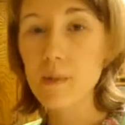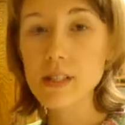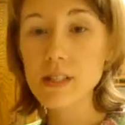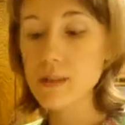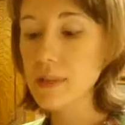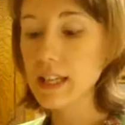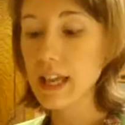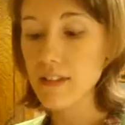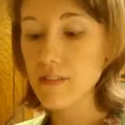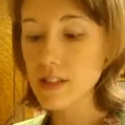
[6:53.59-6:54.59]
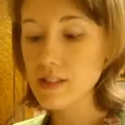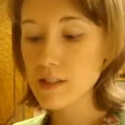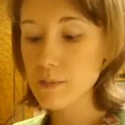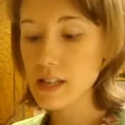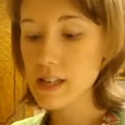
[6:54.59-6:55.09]
but somebody gave this
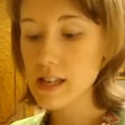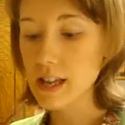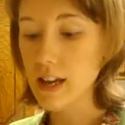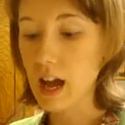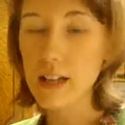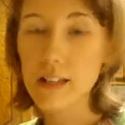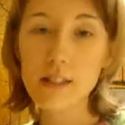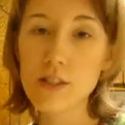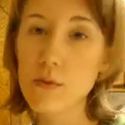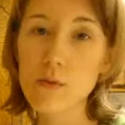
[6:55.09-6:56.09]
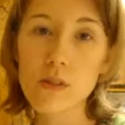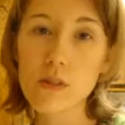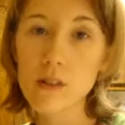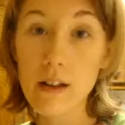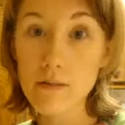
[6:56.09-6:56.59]
to me and I don't
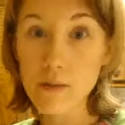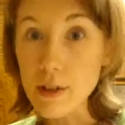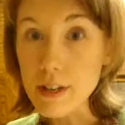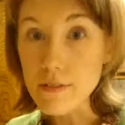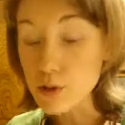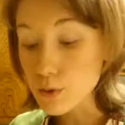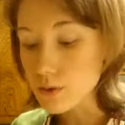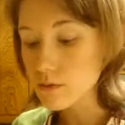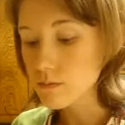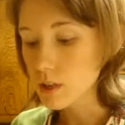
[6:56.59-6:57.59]
turn down free food,